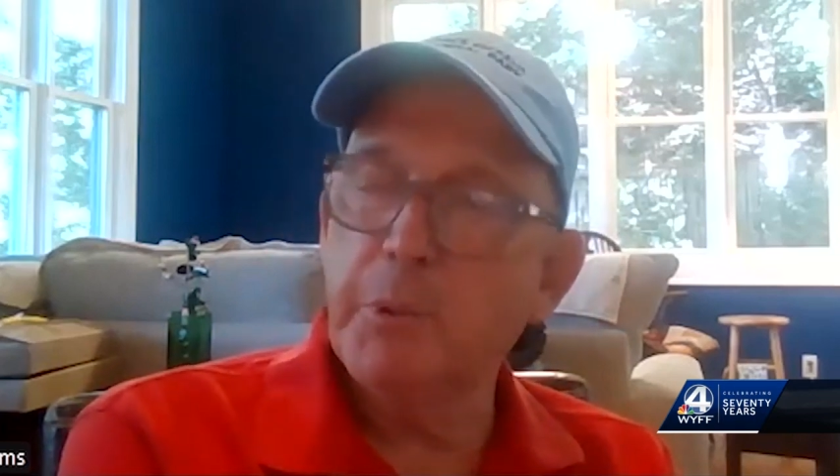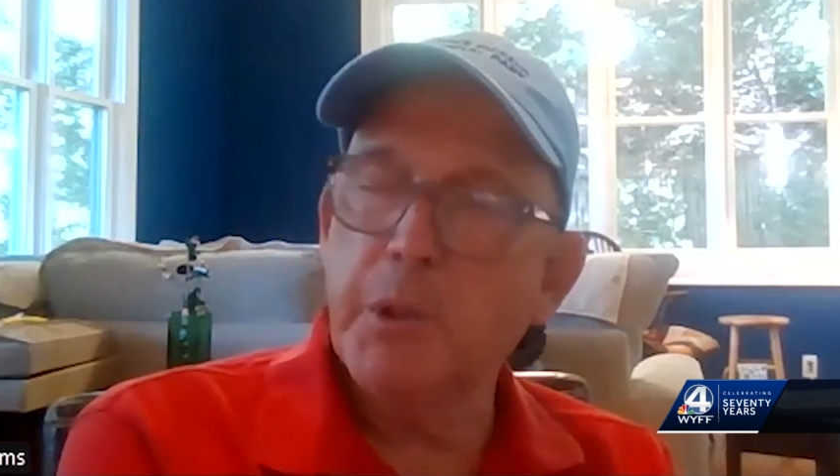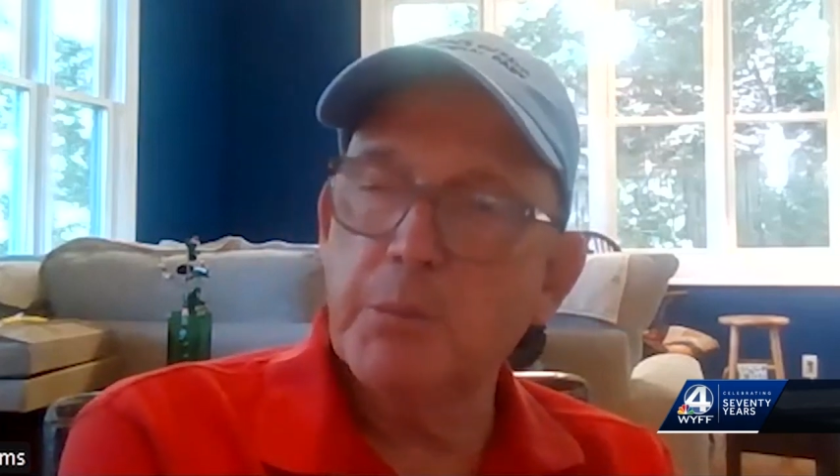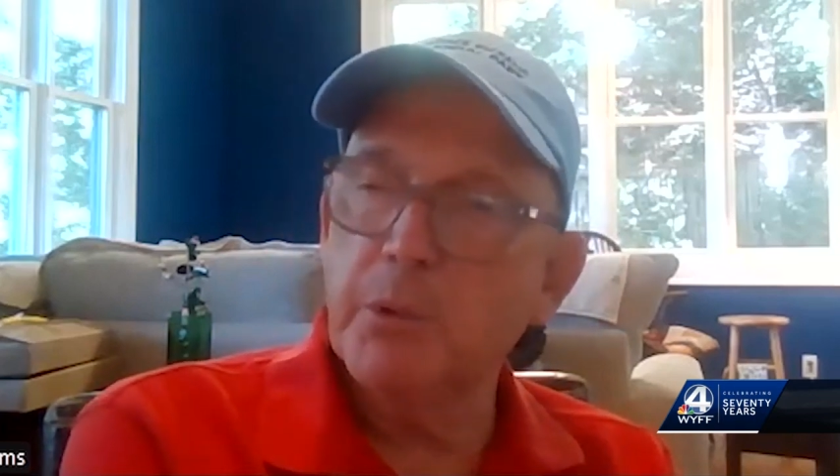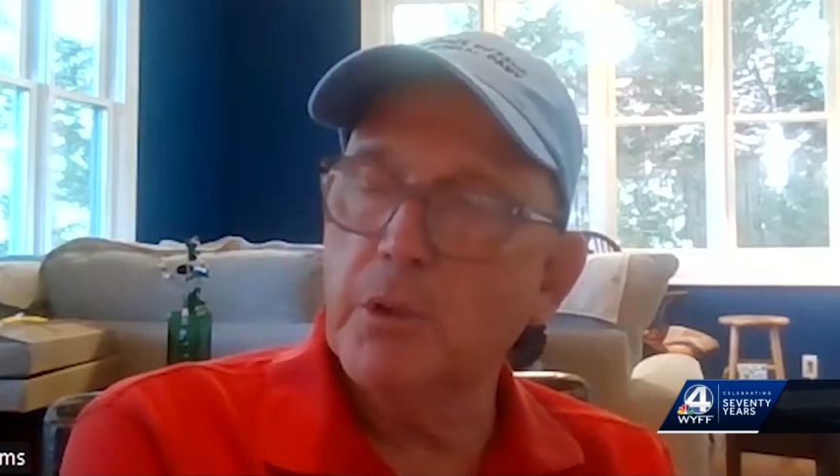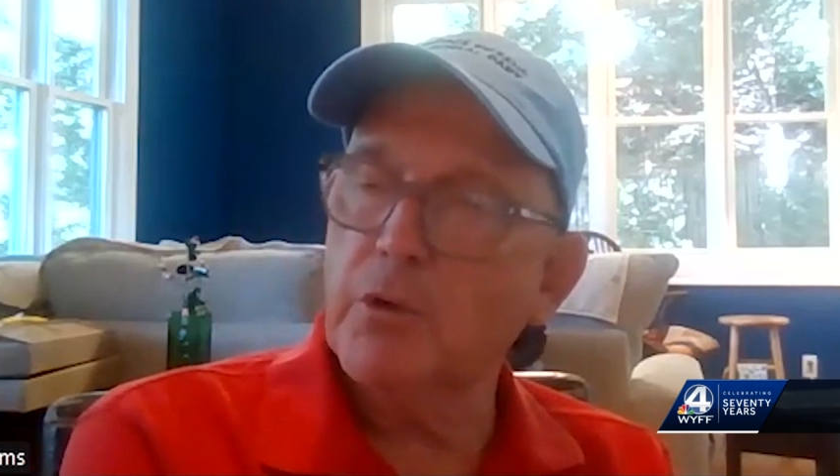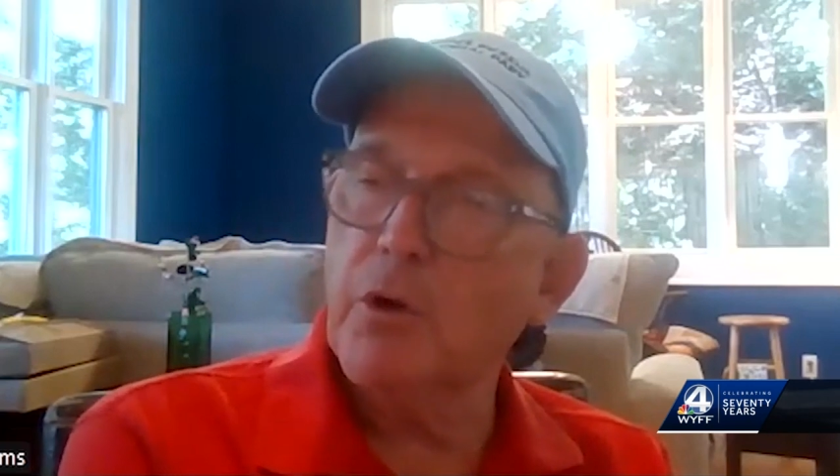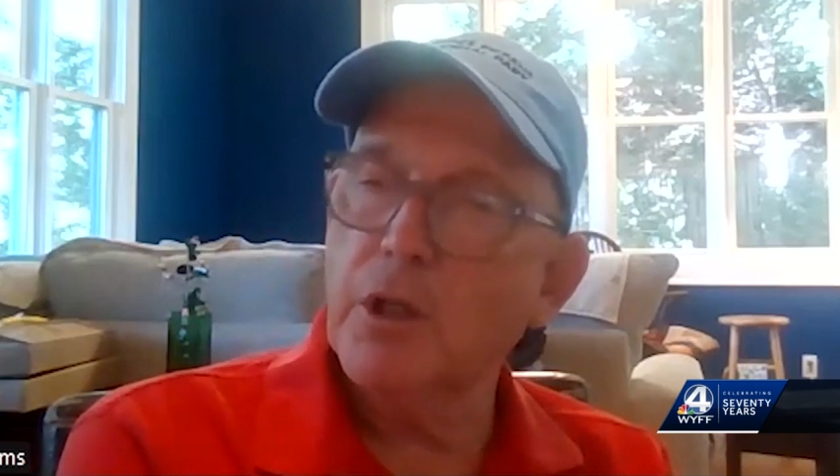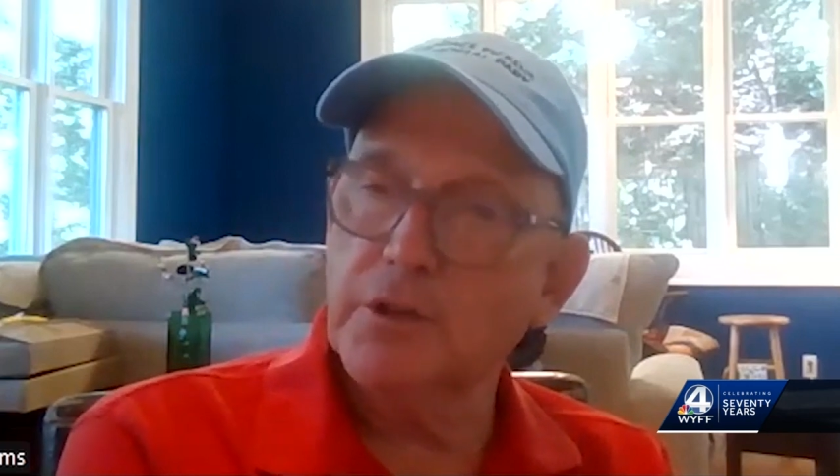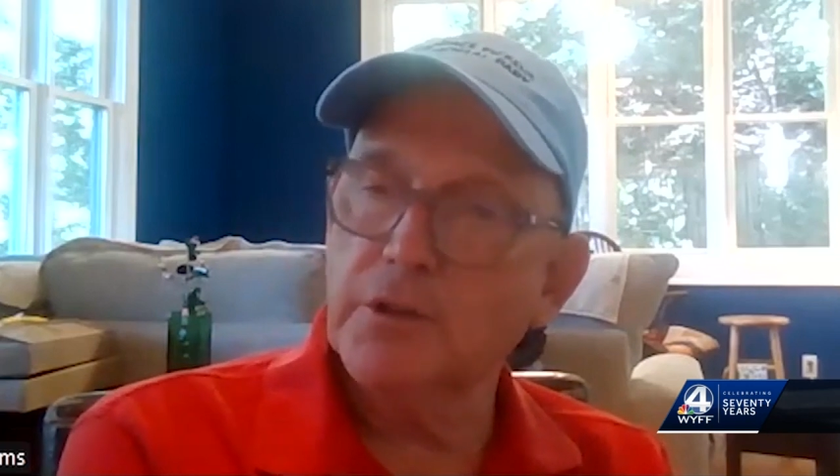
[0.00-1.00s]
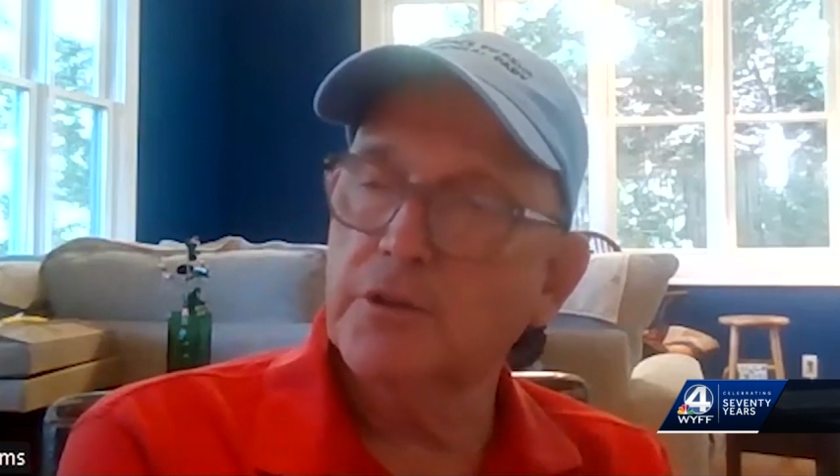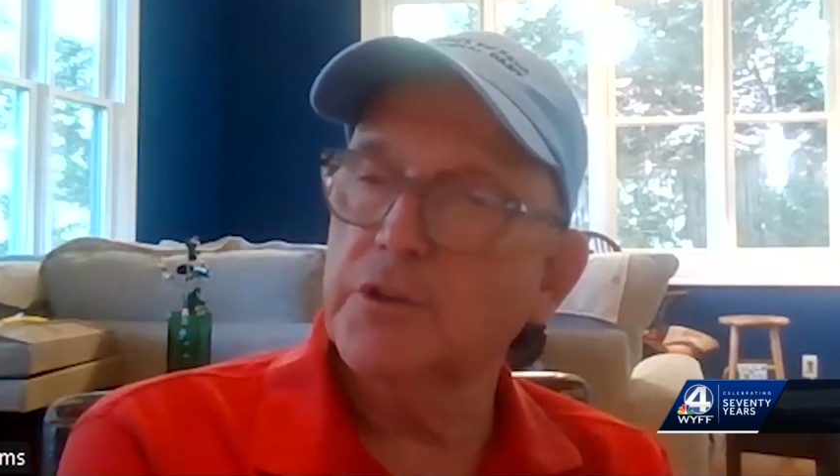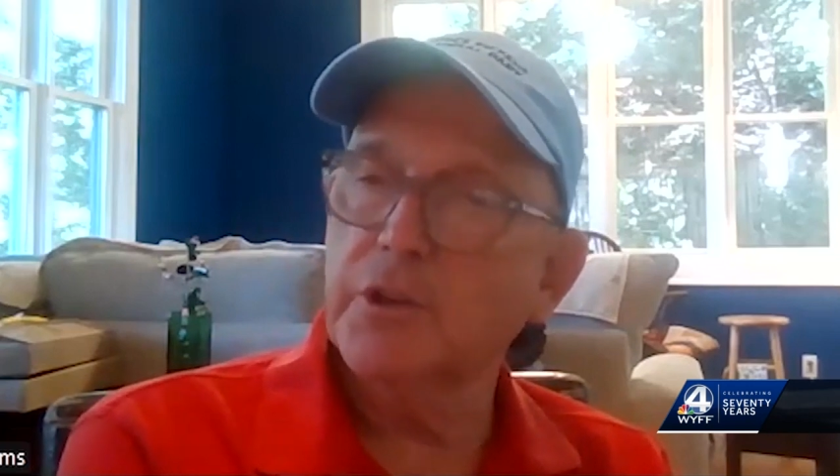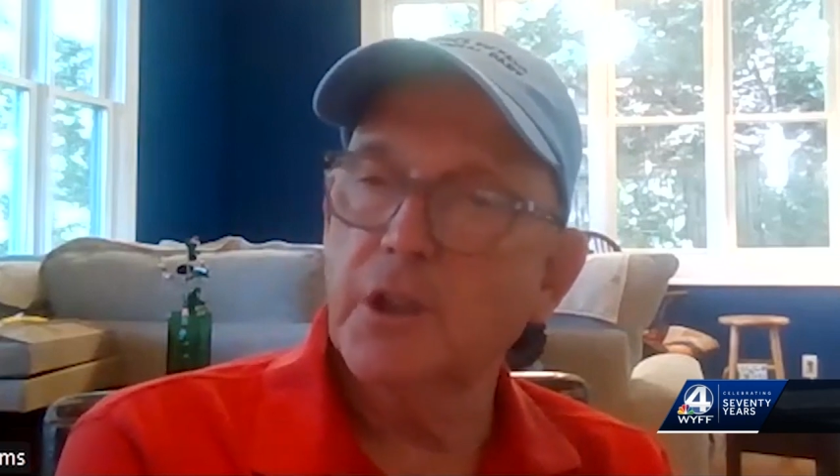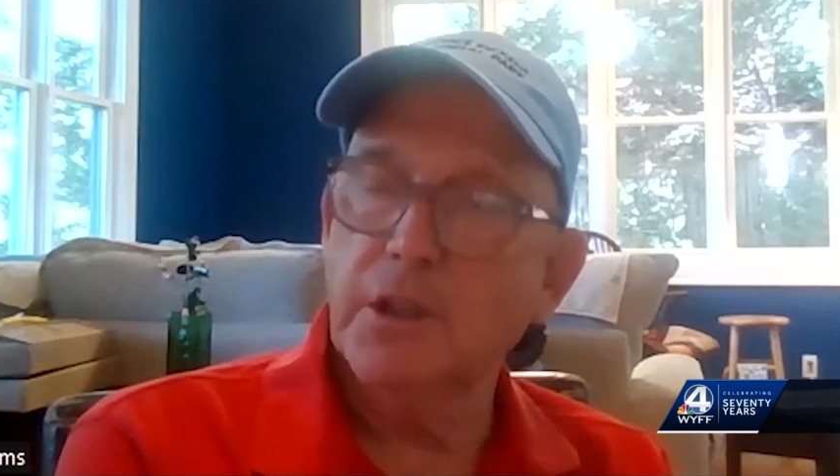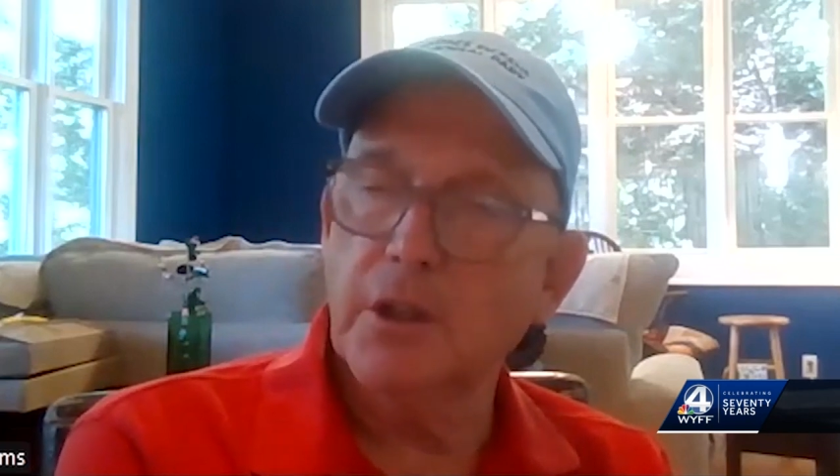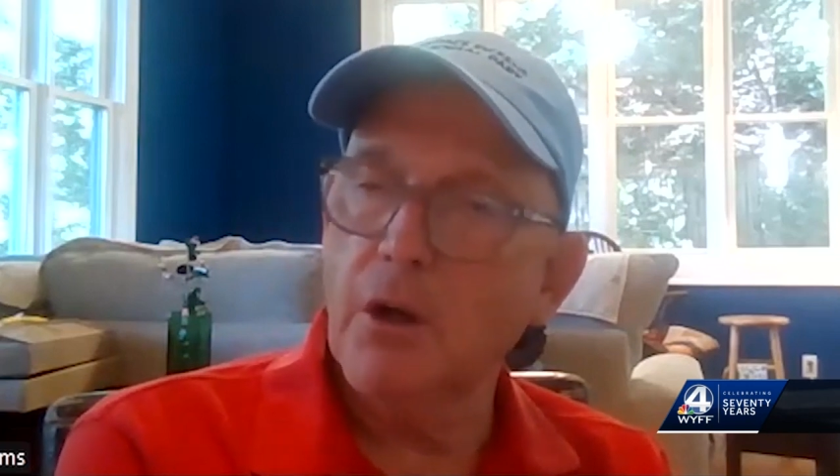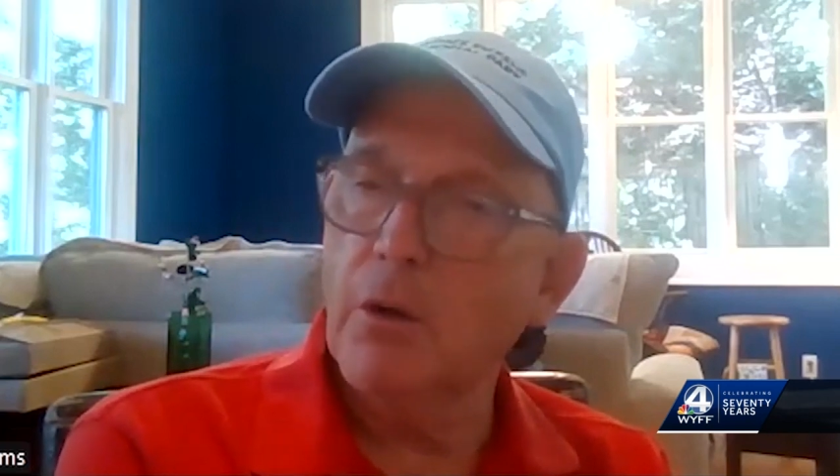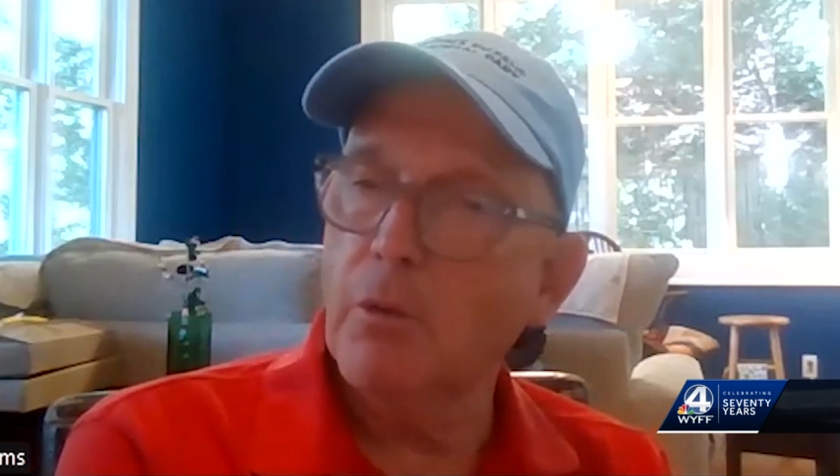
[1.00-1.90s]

people across this city.